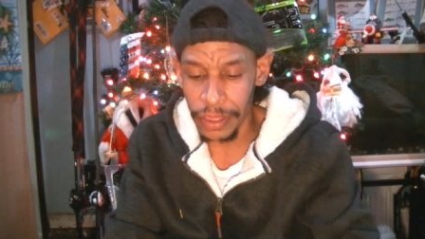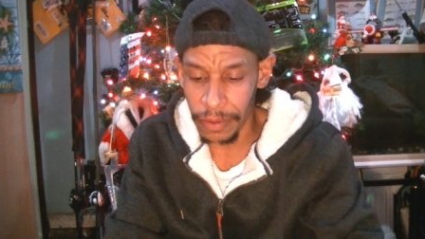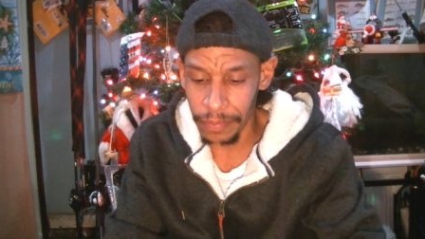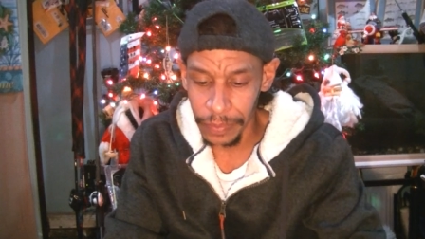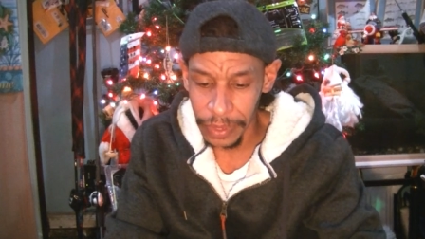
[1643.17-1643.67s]

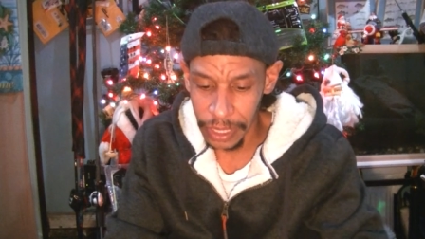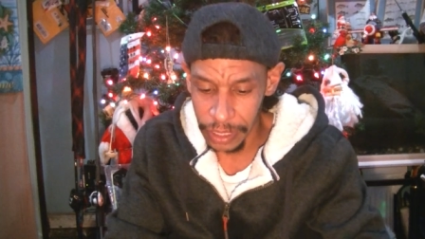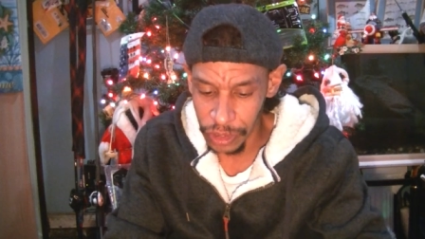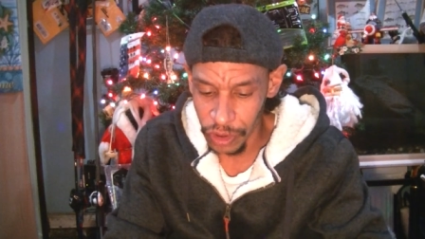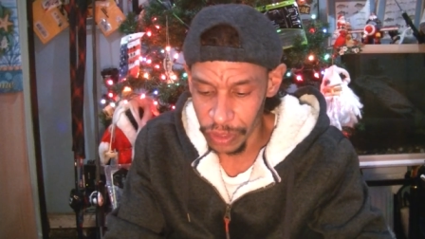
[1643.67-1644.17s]
them.
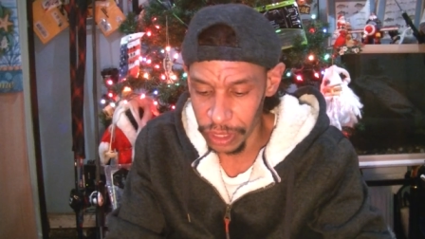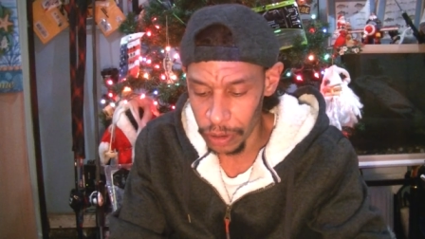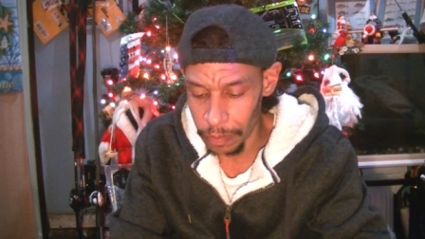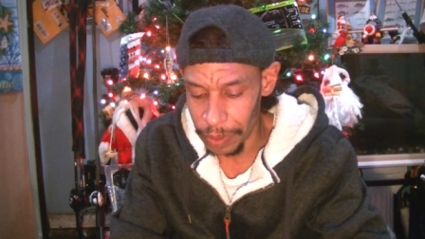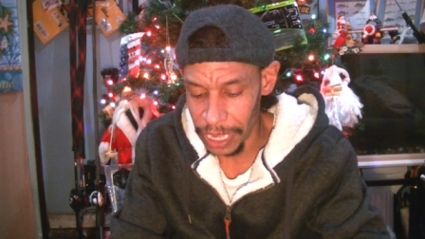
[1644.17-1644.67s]
These are the
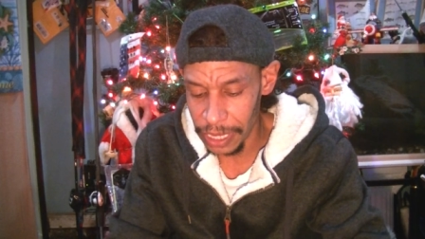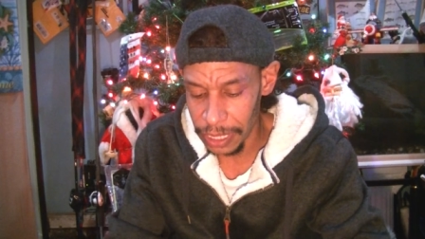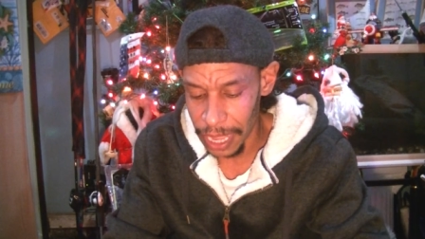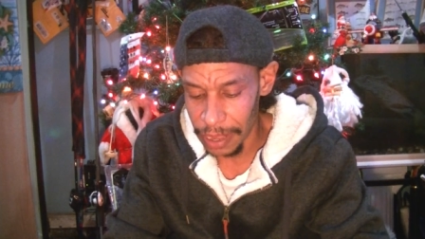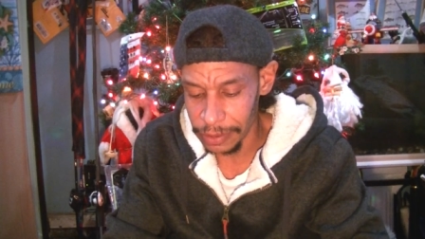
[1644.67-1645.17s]
little bait
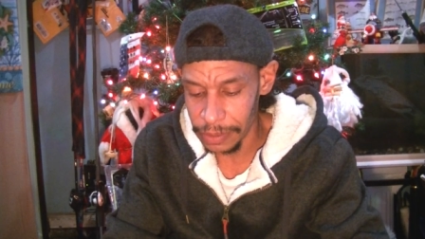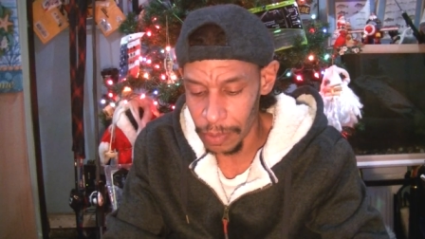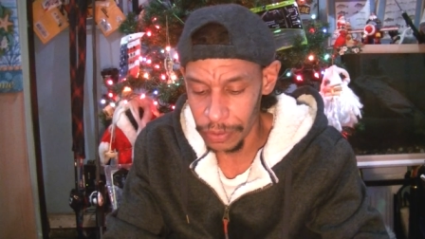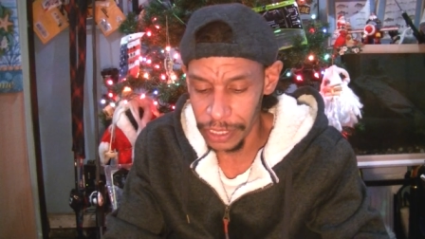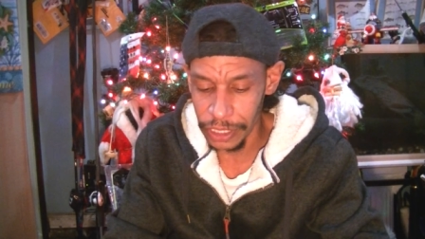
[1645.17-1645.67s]
clouds,
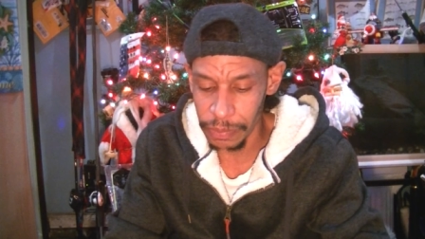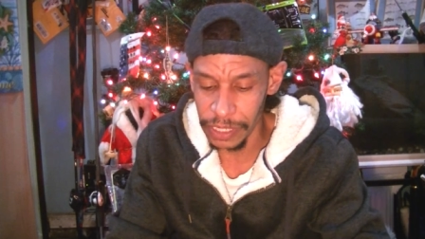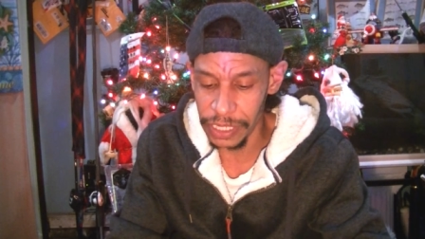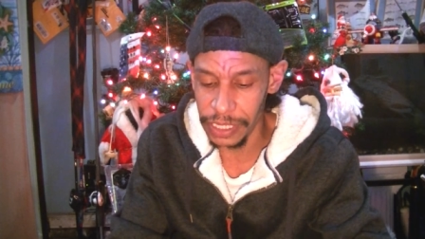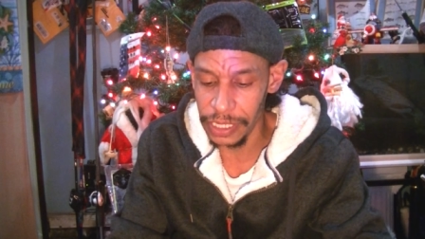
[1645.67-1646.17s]

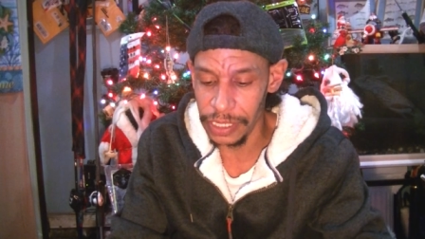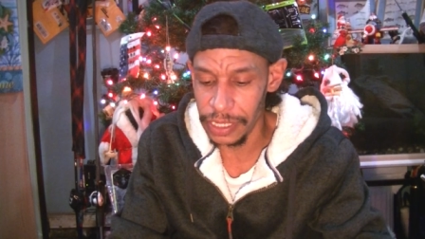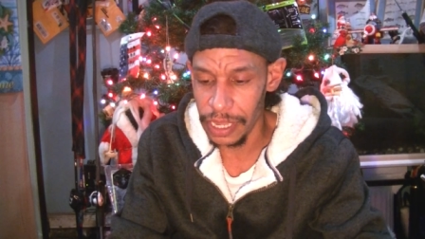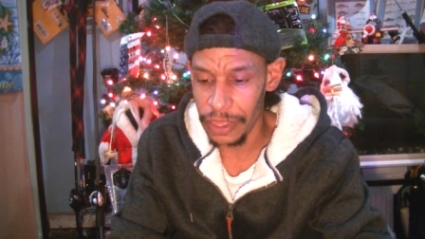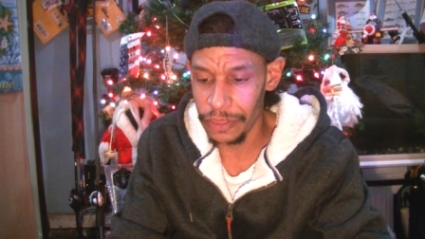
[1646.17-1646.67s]

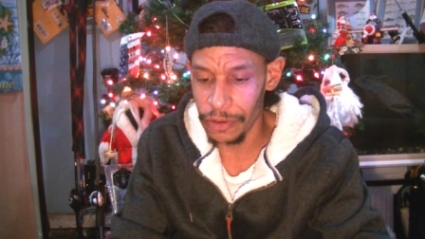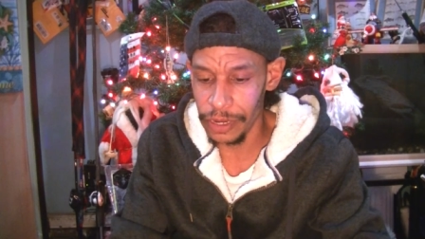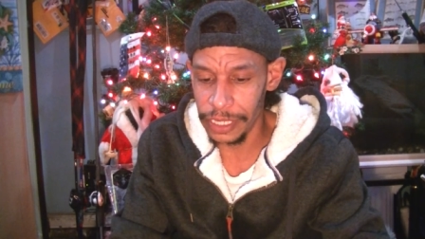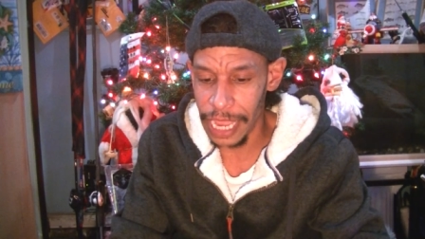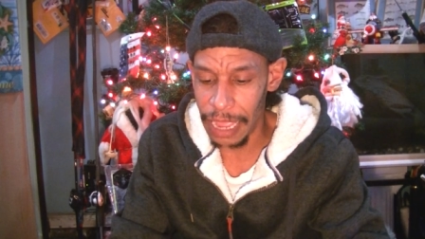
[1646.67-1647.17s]
multi-species,
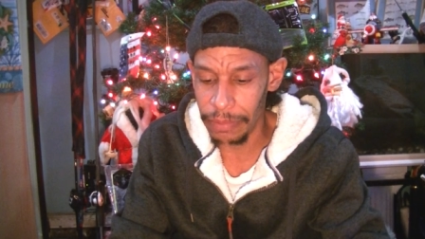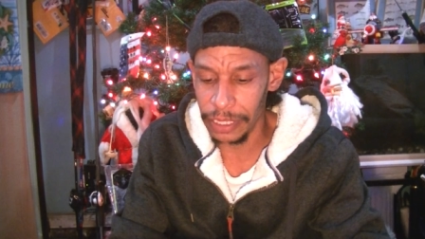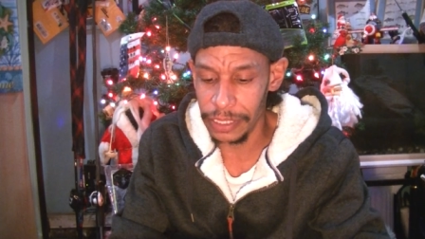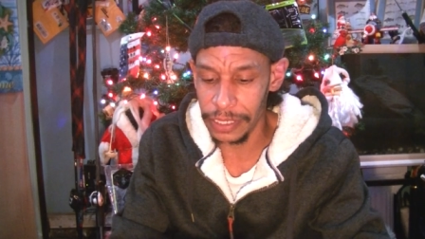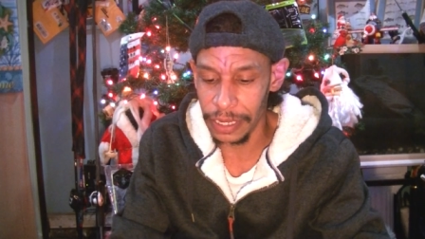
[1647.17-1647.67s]
30
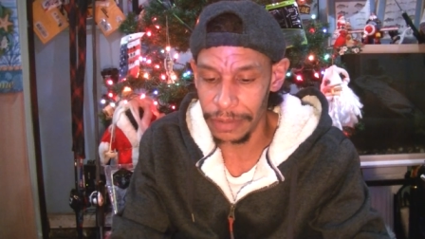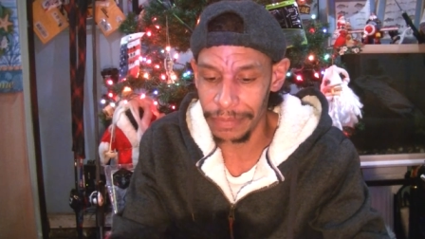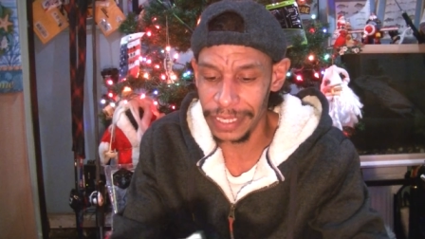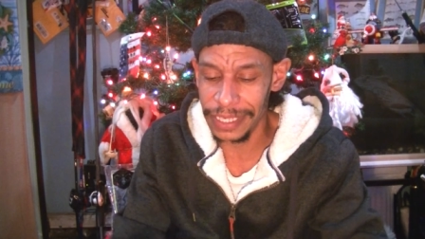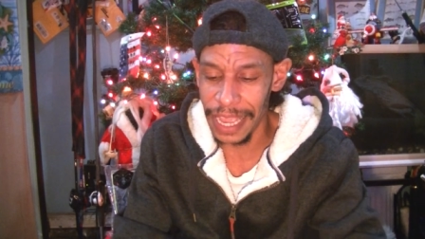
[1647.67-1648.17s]
tablets. Um,
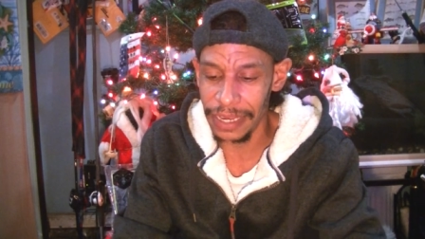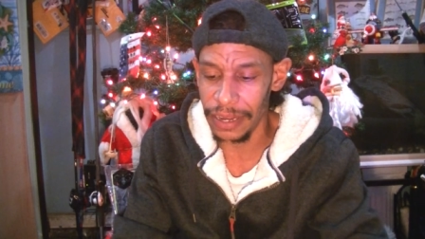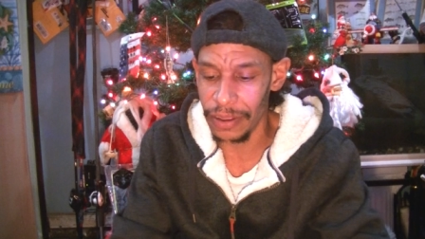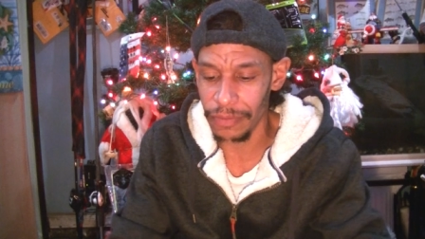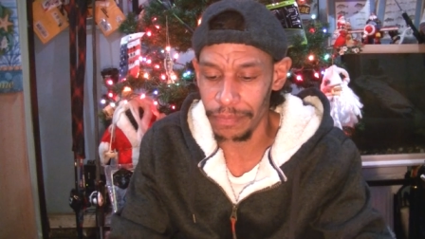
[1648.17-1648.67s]
it's that,
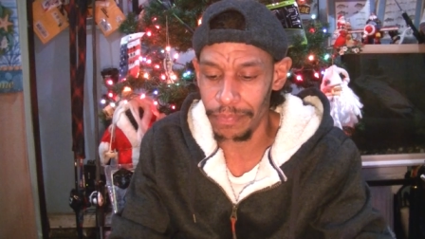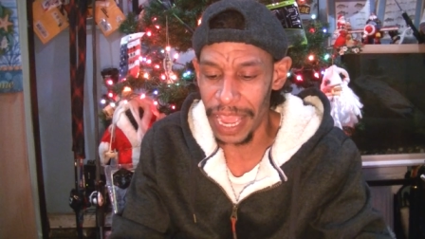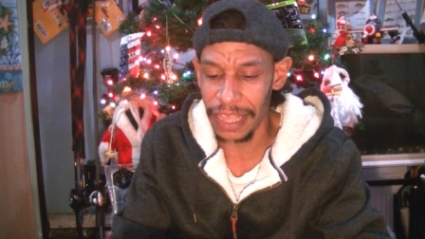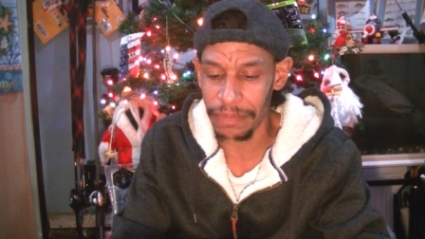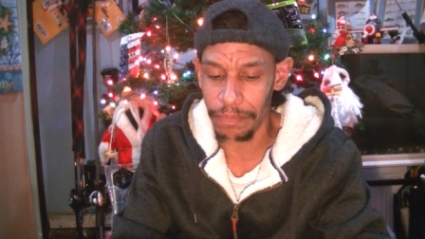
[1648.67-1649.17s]
you know,
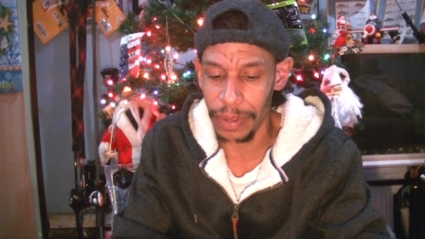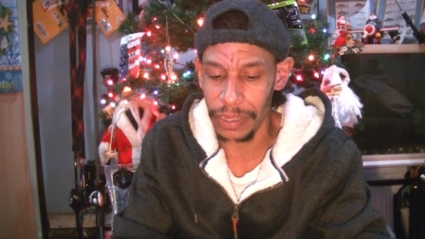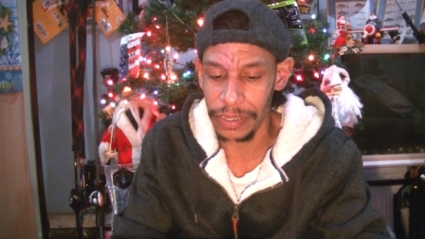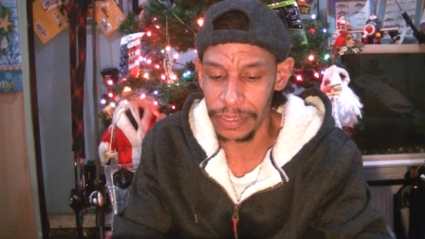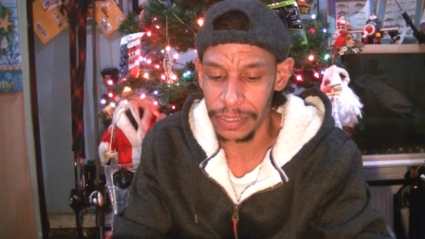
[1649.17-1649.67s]
bath
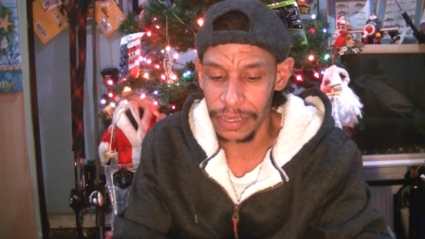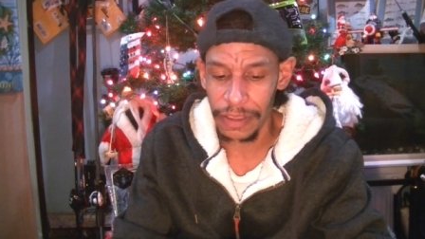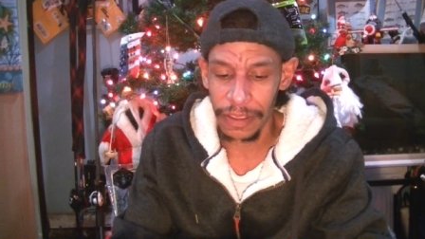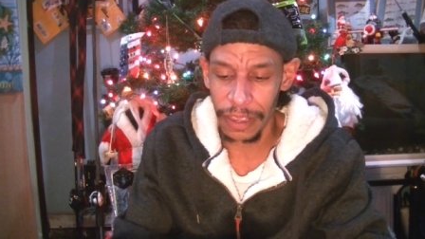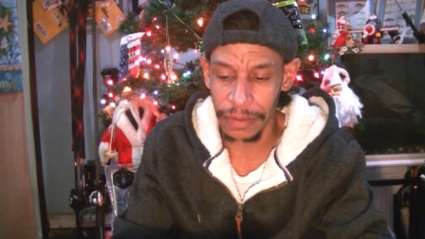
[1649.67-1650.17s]
buzz
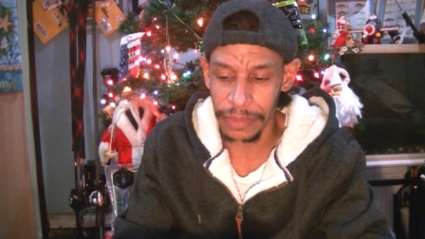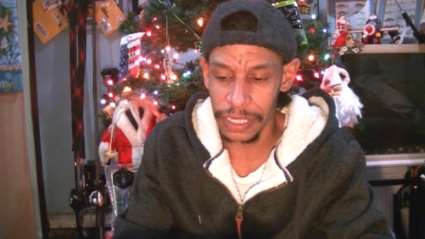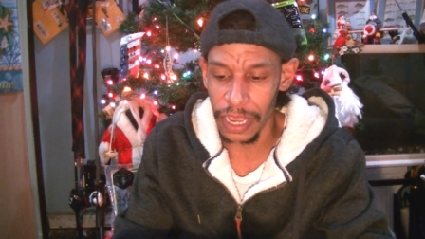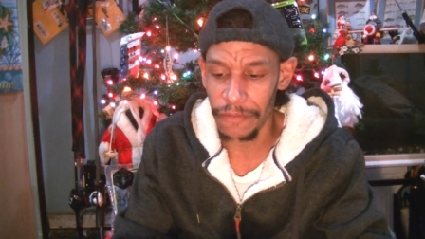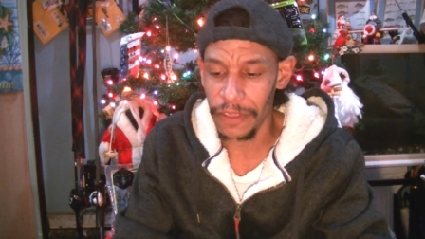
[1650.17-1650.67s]
um,
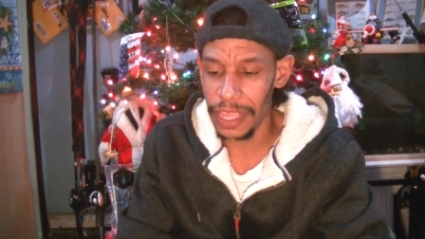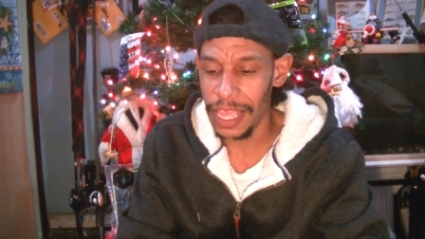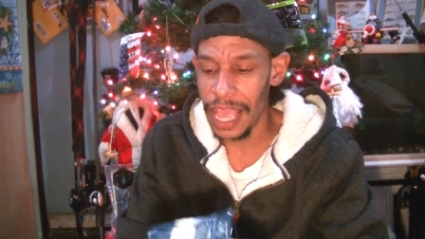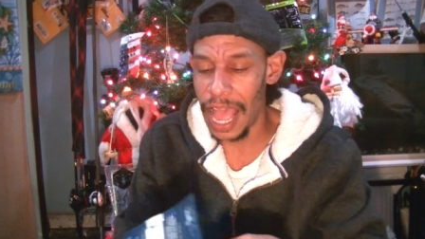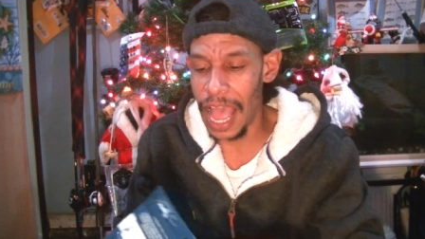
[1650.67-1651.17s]
stuff.